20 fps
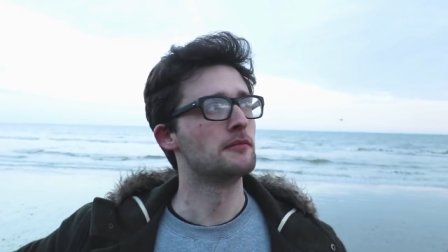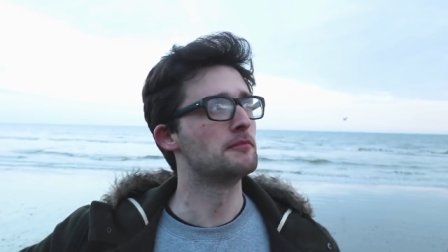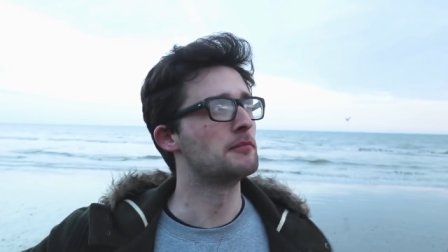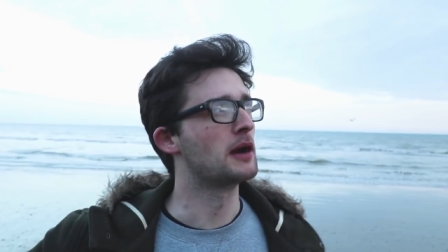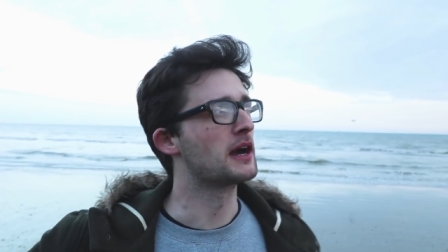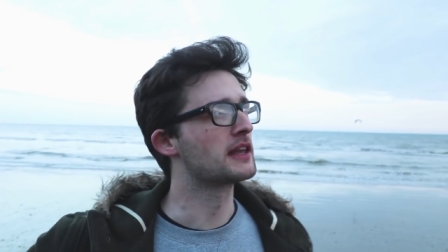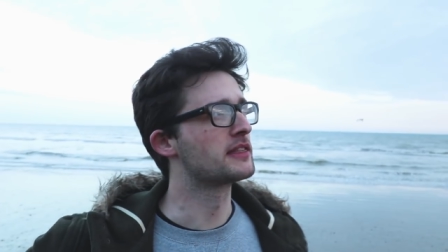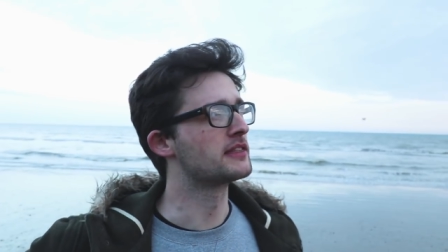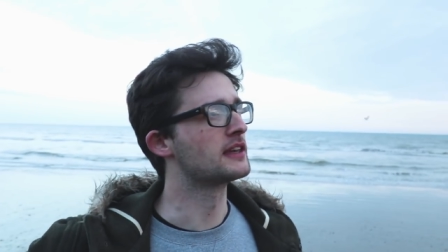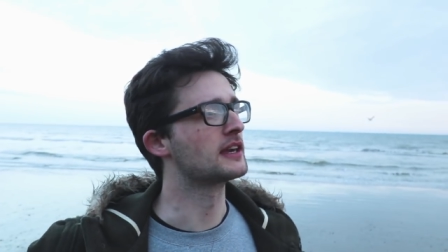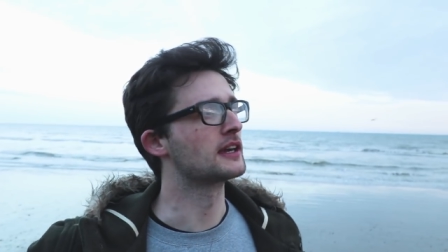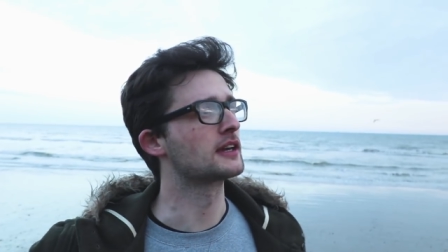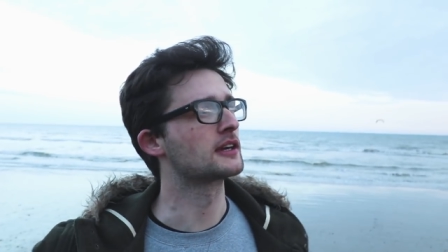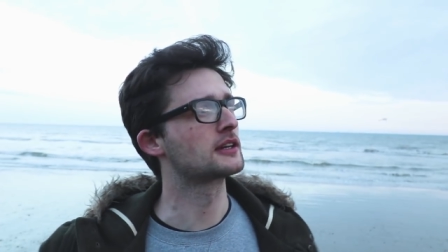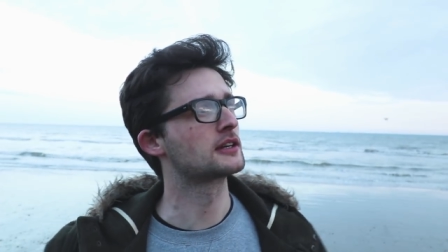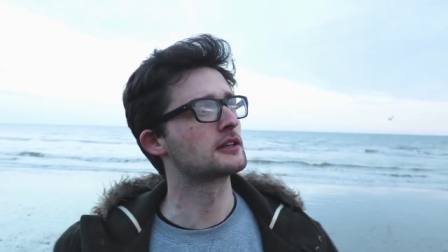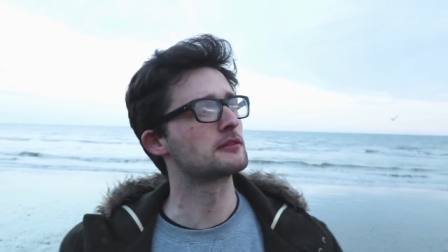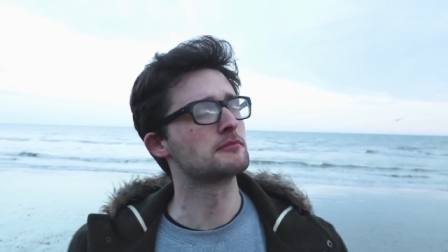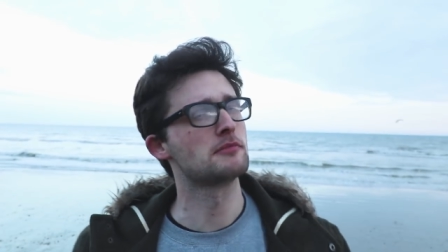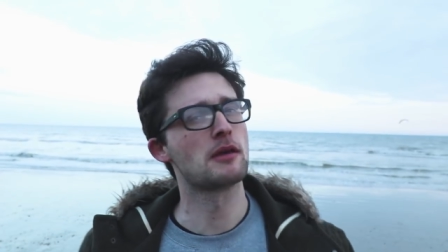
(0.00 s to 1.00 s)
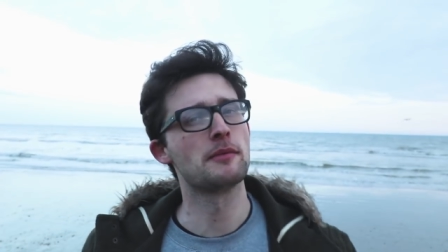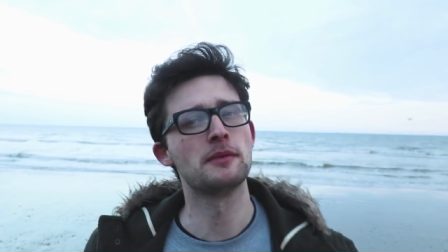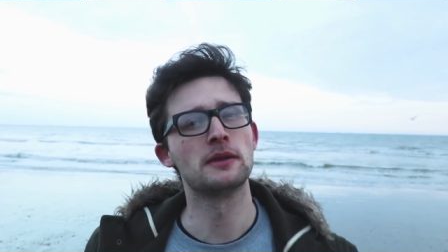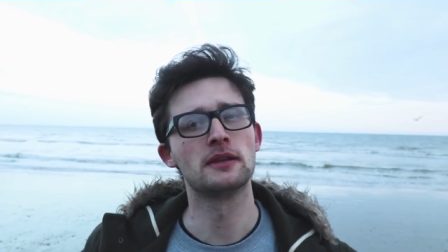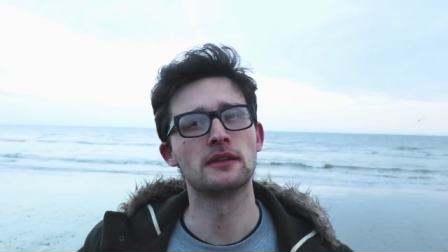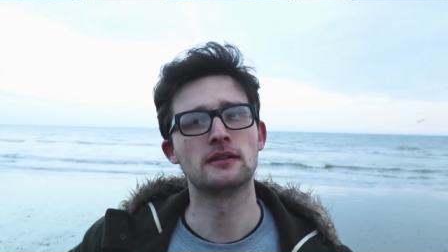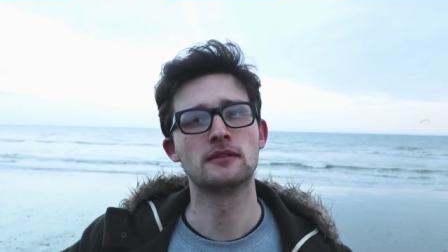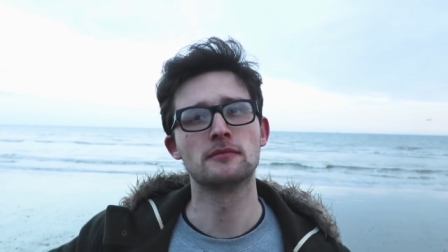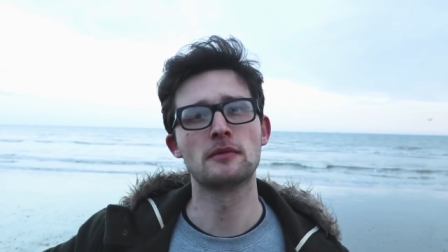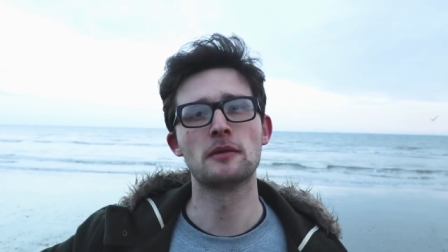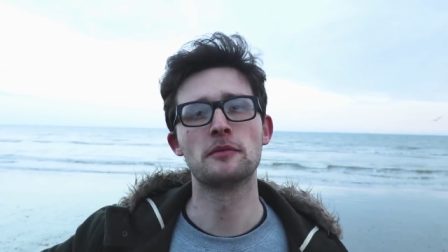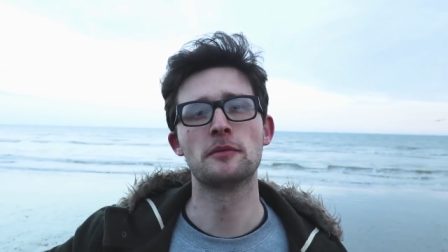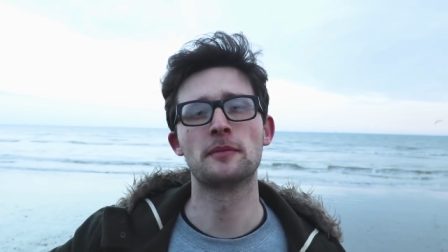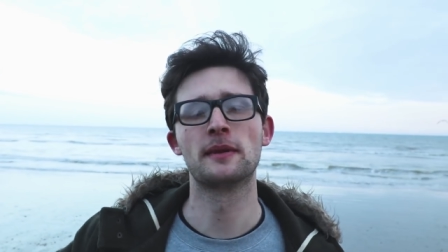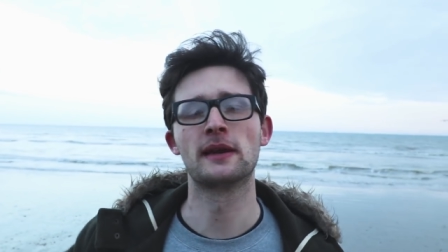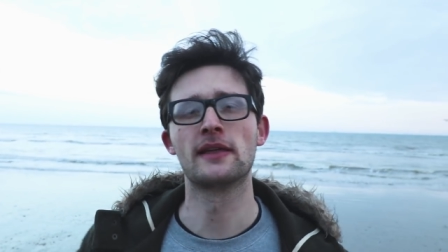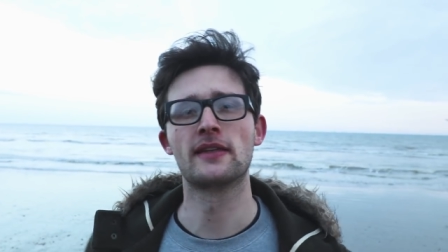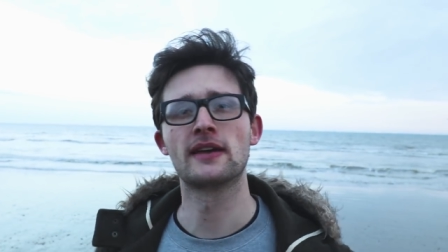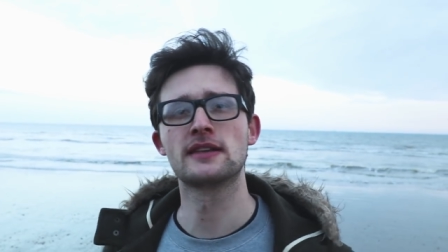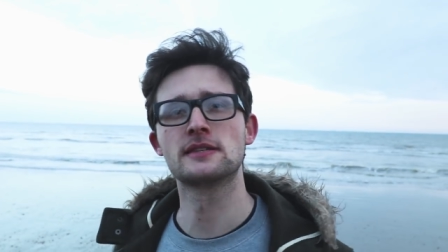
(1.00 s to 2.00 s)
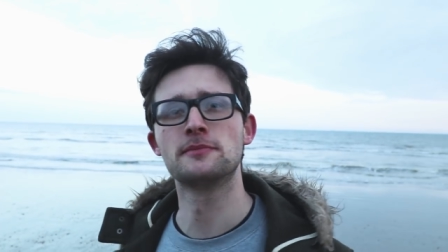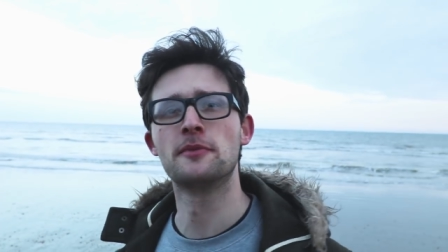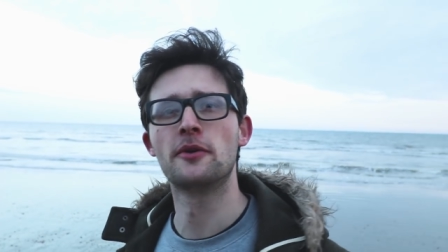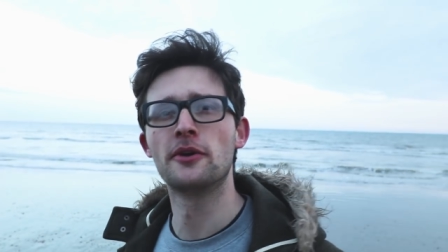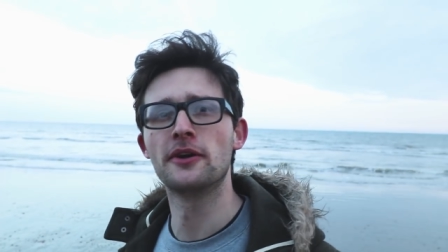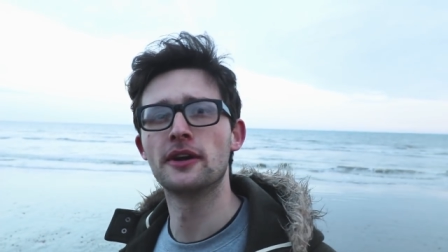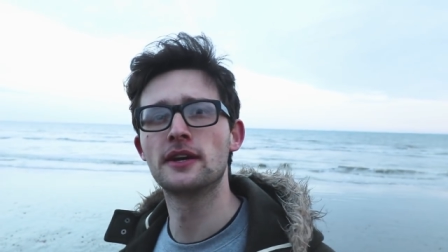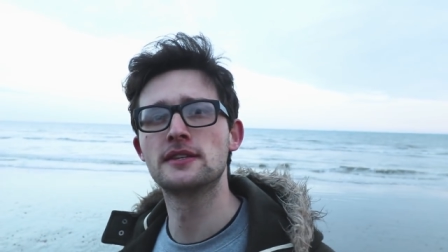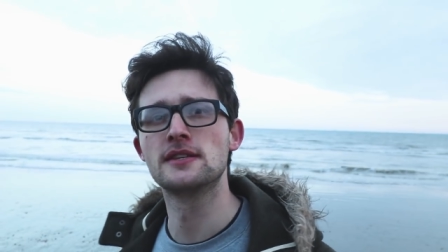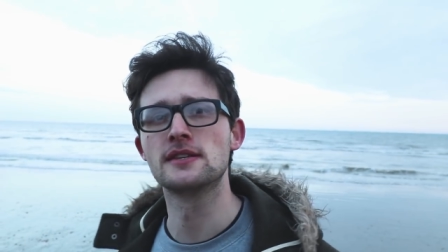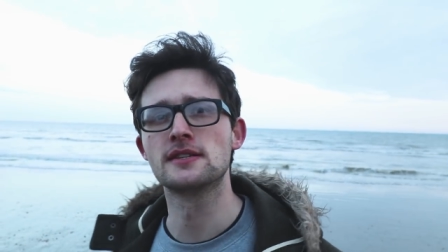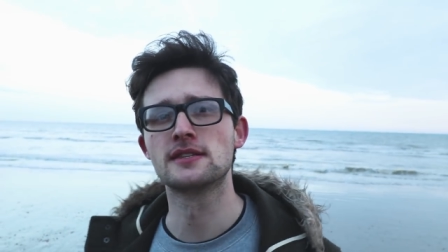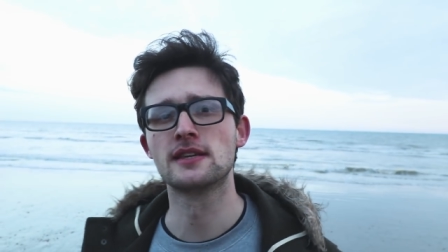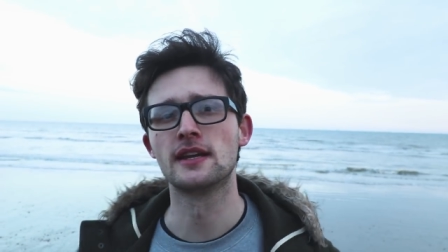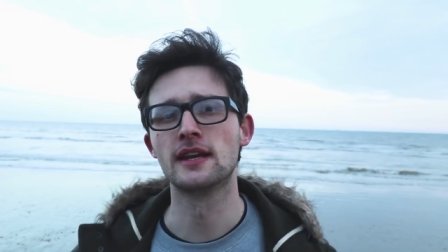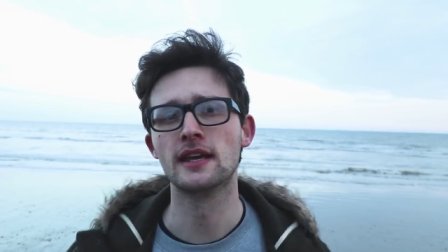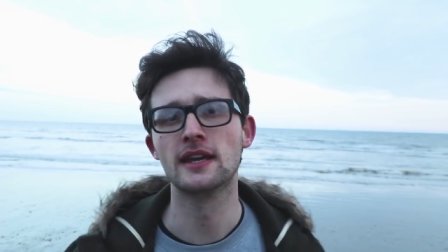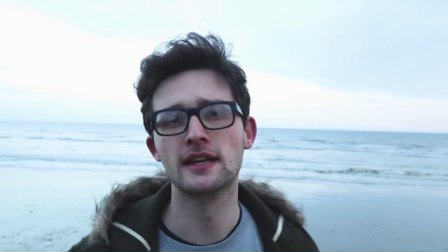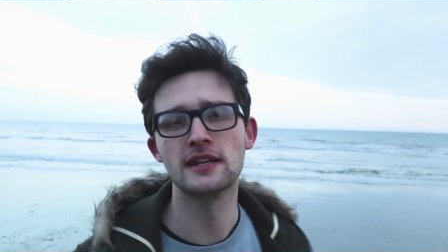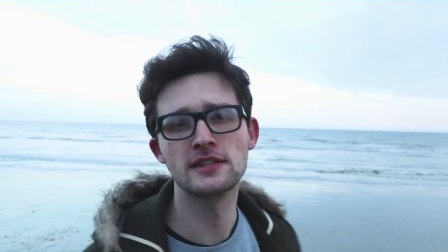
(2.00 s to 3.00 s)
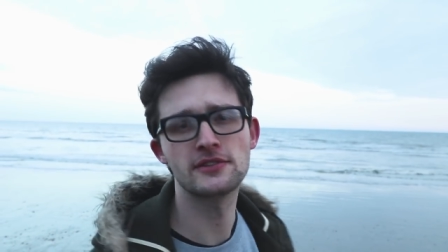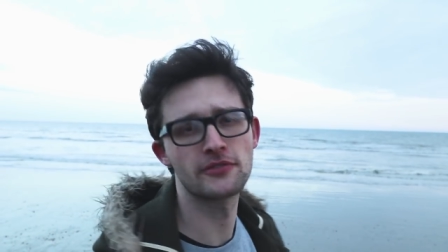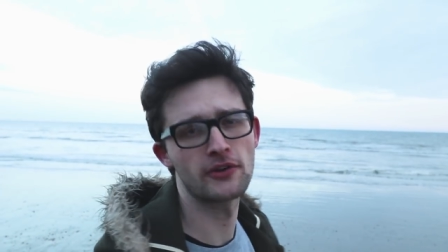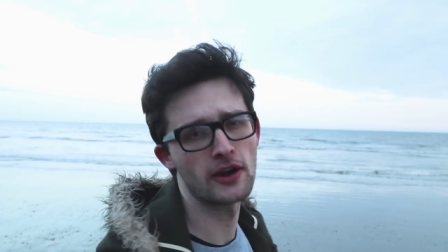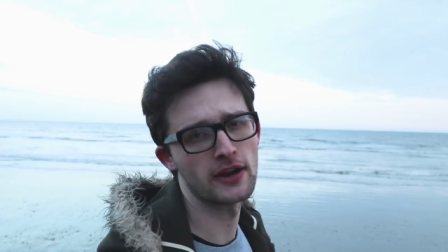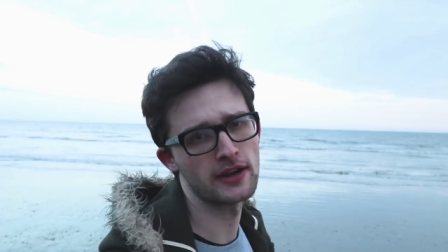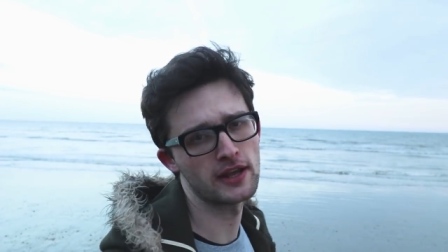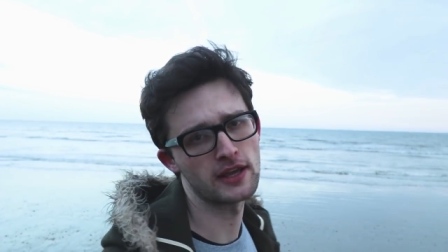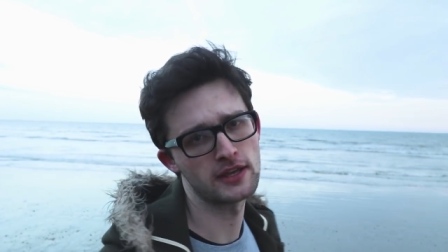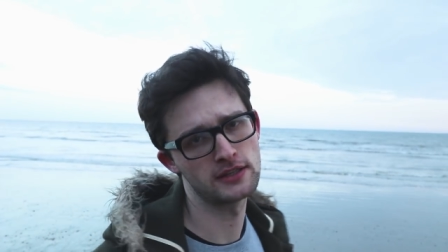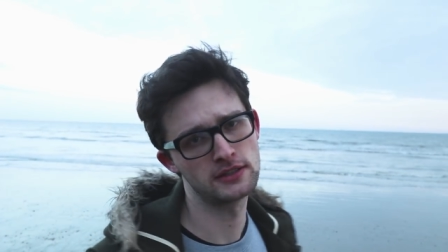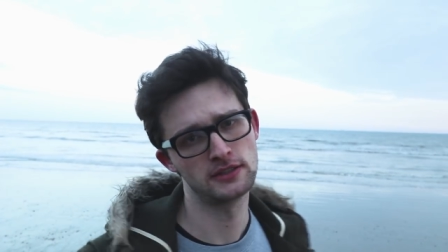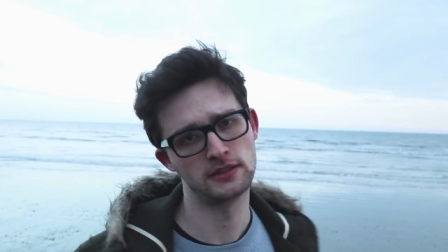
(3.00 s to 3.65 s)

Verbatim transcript: But I think maybe maybe it'll be like that tomorrow because it's sunny and it's Friday.